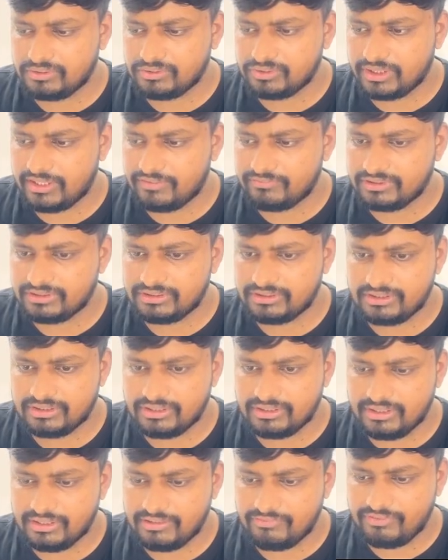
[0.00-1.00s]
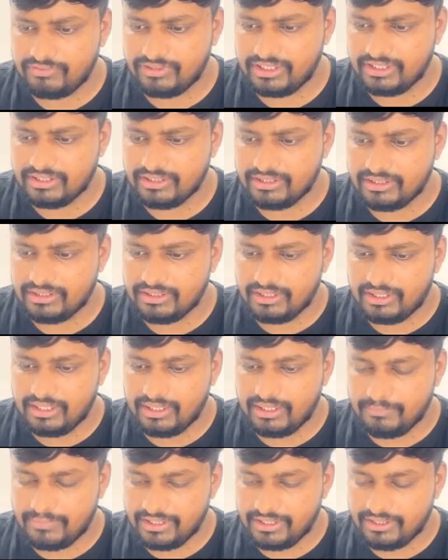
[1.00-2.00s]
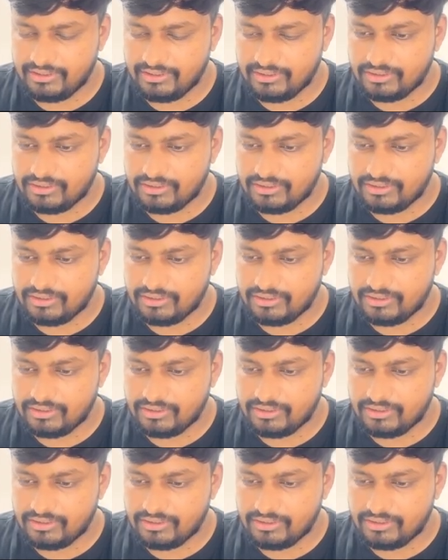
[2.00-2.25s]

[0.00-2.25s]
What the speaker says: So I have just left it empty.